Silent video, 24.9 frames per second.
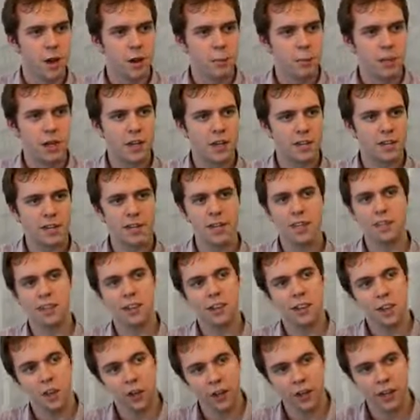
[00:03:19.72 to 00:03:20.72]
Because it is a
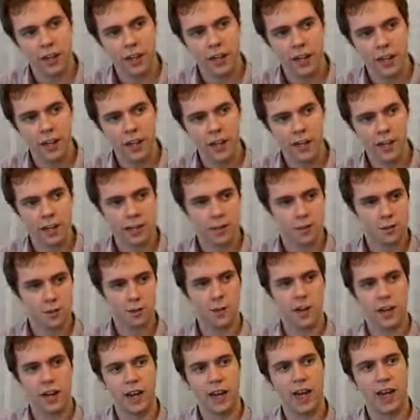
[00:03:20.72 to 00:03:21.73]
long year, it is
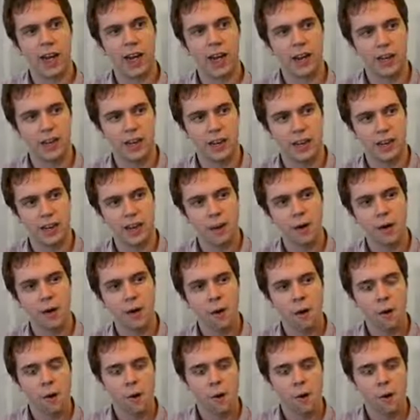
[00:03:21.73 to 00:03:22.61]
quite a hard year,